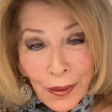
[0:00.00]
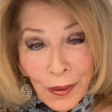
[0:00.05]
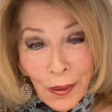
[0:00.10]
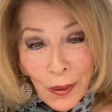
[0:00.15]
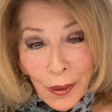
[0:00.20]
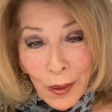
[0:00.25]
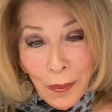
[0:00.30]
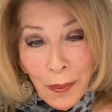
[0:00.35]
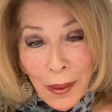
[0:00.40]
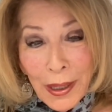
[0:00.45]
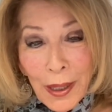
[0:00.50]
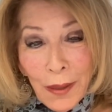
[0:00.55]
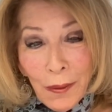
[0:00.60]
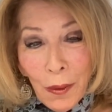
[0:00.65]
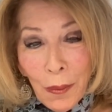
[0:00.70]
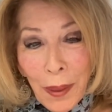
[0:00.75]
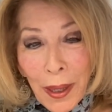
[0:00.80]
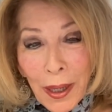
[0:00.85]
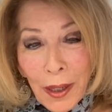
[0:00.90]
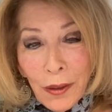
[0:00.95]
So you might have
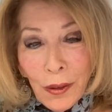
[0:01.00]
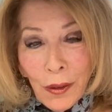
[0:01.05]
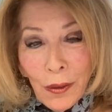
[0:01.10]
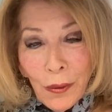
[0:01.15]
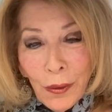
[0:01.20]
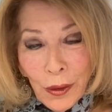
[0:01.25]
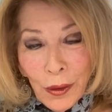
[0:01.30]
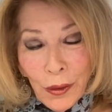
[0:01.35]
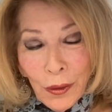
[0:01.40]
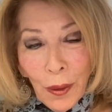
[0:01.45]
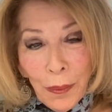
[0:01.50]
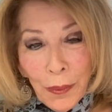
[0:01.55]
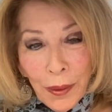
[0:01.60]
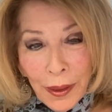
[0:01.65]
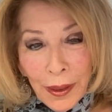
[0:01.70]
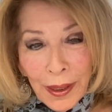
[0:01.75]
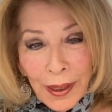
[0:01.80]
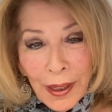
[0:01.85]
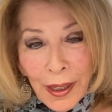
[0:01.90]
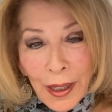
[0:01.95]
a passion for
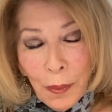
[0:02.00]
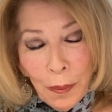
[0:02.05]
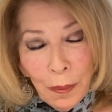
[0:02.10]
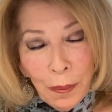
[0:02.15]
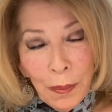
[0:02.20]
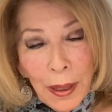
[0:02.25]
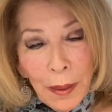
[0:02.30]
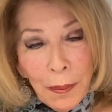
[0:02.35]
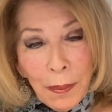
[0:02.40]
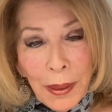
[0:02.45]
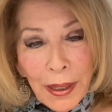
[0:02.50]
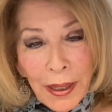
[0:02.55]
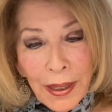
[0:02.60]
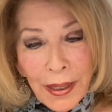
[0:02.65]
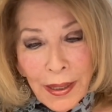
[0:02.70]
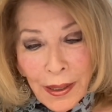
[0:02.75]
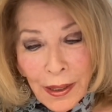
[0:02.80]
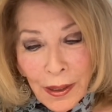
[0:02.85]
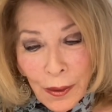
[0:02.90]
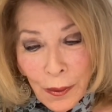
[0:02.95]
something, but
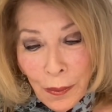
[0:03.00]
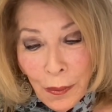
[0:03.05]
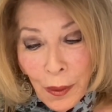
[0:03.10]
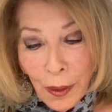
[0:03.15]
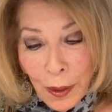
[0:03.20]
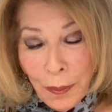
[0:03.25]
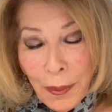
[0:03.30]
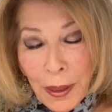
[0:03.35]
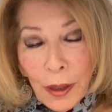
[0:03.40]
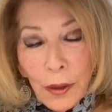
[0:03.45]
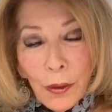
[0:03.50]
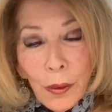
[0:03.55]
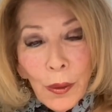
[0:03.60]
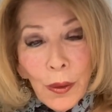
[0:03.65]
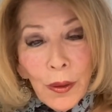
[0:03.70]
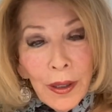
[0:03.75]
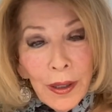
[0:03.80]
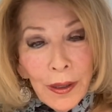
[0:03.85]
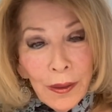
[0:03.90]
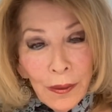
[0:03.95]
maybe you want to make
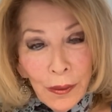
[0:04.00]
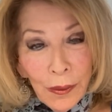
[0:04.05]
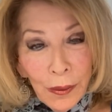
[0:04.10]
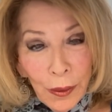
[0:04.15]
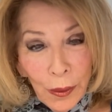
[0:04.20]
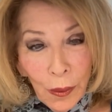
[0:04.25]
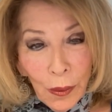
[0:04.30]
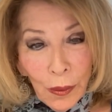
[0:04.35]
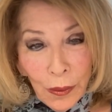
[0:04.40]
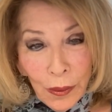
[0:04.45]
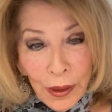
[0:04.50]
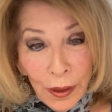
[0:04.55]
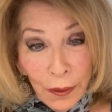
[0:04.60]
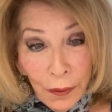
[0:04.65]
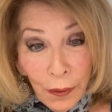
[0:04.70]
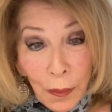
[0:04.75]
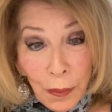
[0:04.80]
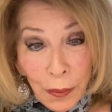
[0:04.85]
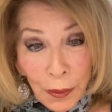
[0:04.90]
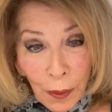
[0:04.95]
sure that you don't
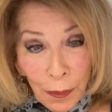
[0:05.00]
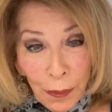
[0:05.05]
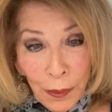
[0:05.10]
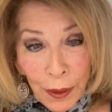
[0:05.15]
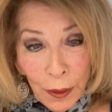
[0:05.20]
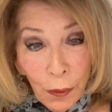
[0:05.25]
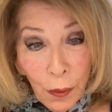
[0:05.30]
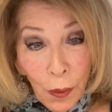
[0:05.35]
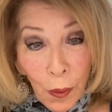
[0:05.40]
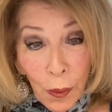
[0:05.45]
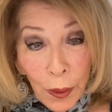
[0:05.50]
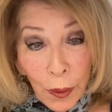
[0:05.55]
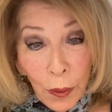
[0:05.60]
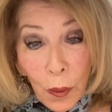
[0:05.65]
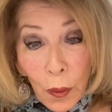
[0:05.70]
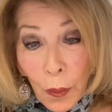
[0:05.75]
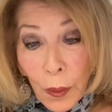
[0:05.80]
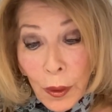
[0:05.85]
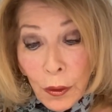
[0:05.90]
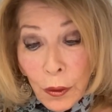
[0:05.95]
give up something for it,
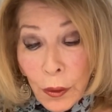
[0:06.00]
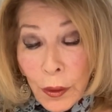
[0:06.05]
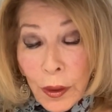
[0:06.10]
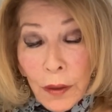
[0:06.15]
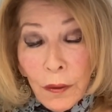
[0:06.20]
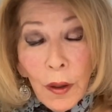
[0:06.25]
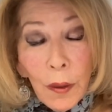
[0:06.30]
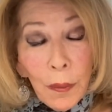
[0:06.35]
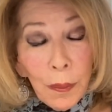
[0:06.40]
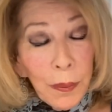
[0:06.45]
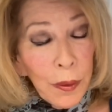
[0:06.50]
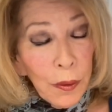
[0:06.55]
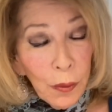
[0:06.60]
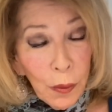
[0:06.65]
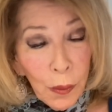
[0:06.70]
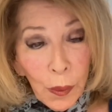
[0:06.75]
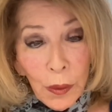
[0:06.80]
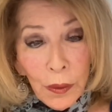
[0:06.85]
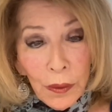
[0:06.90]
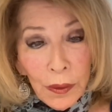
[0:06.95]
or what you give up is
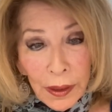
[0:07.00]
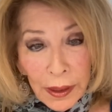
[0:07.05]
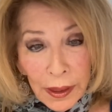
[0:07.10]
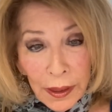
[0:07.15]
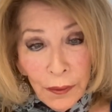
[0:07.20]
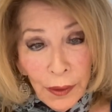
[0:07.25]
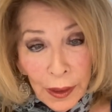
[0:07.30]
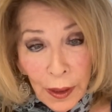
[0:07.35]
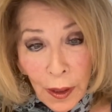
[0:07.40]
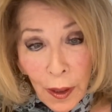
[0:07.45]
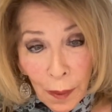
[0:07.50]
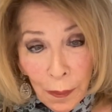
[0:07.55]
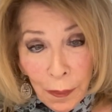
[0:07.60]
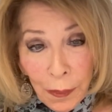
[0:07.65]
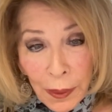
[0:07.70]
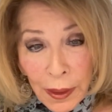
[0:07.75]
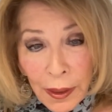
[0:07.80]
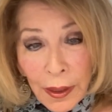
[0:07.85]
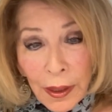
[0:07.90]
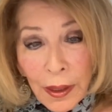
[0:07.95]
worth the giving up.
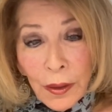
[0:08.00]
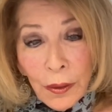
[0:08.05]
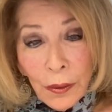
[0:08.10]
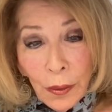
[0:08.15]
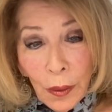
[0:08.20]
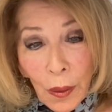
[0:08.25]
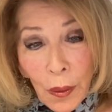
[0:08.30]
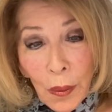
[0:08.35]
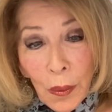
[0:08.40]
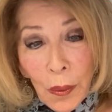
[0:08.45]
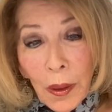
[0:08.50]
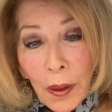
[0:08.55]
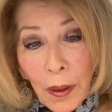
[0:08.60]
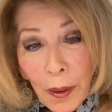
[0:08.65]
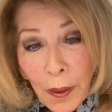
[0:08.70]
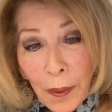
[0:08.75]
So,